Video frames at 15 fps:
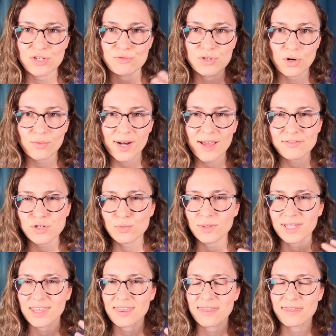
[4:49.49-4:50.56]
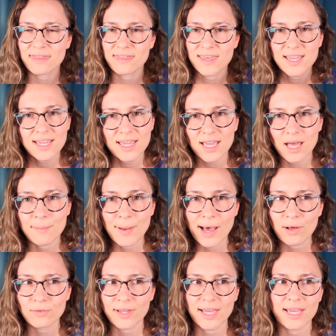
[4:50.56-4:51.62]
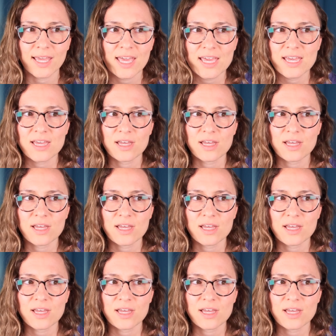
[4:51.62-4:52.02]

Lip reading: You don't have to really think about like